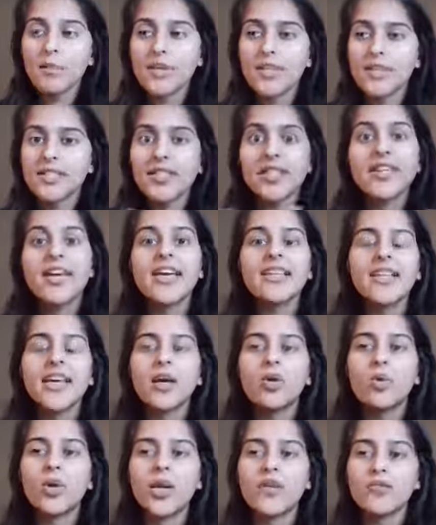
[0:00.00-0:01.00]
Because again,
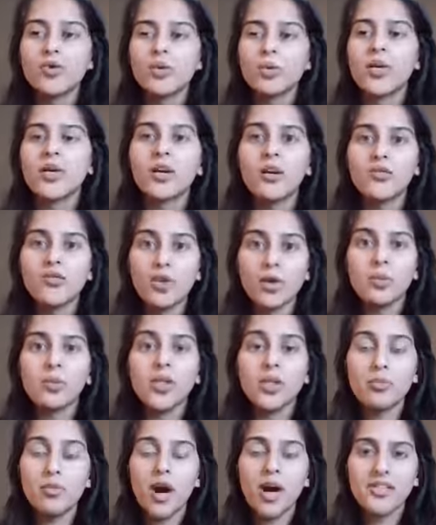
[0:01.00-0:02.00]
like whenever we are
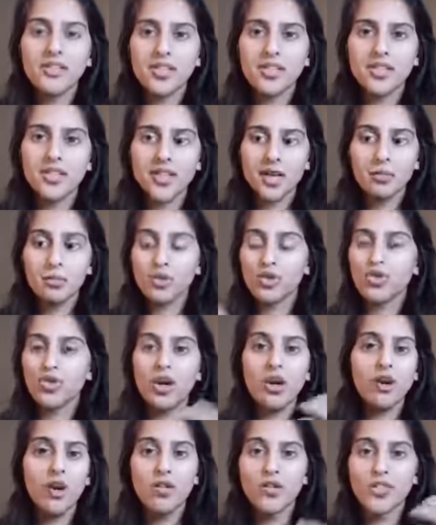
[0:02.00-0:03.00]
verbally processing and we're
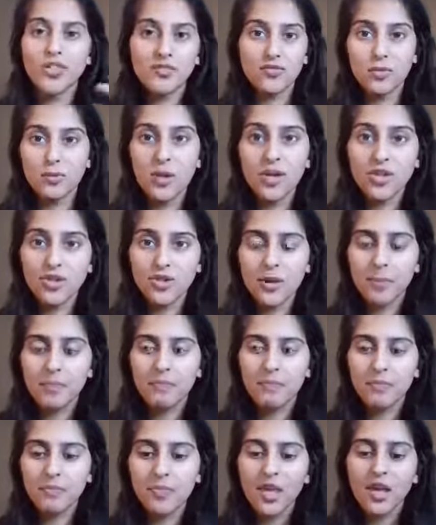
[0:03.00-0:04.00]
sharing all this
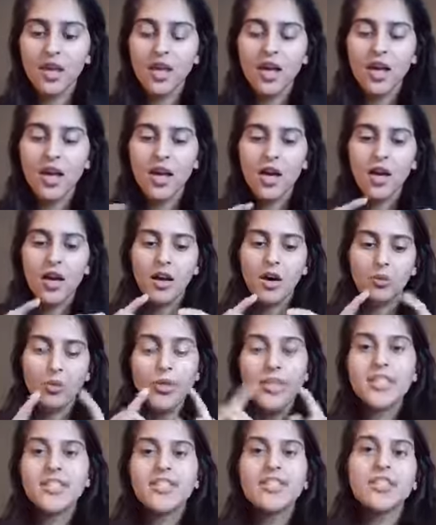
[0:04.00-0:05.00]
information,
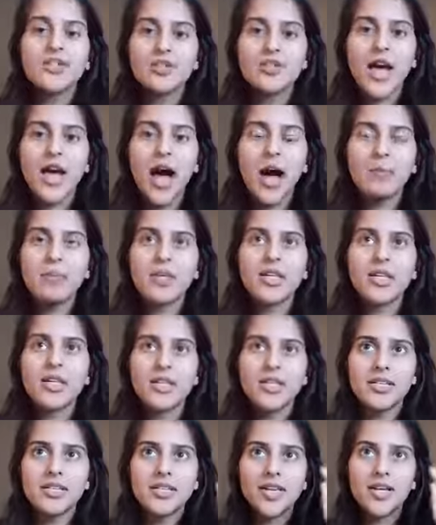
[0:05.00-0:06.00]
we need to do that
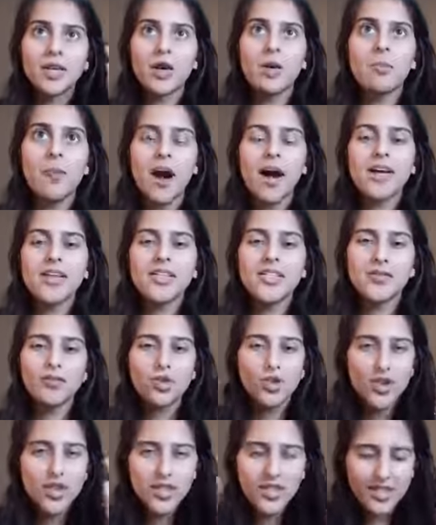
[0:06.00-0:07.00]
because in our minds,
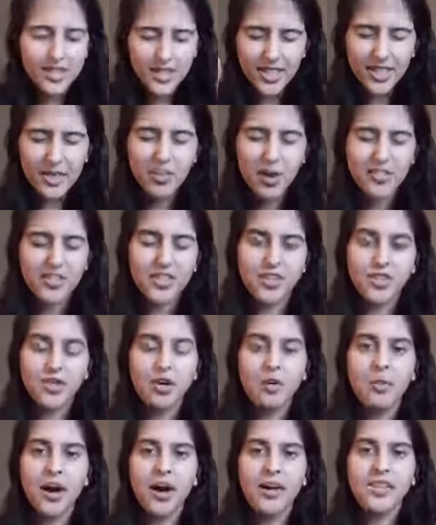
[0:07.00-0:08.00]
if we just think about things
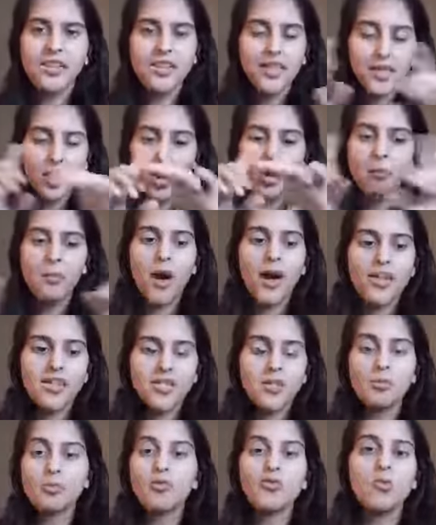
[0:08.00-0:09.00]
in our minds, like our
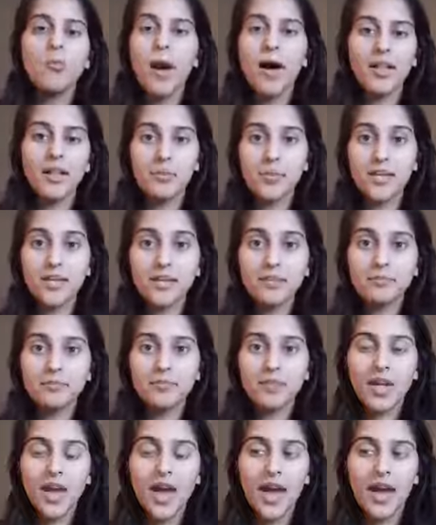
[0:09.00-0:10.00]
minds move a mile a minute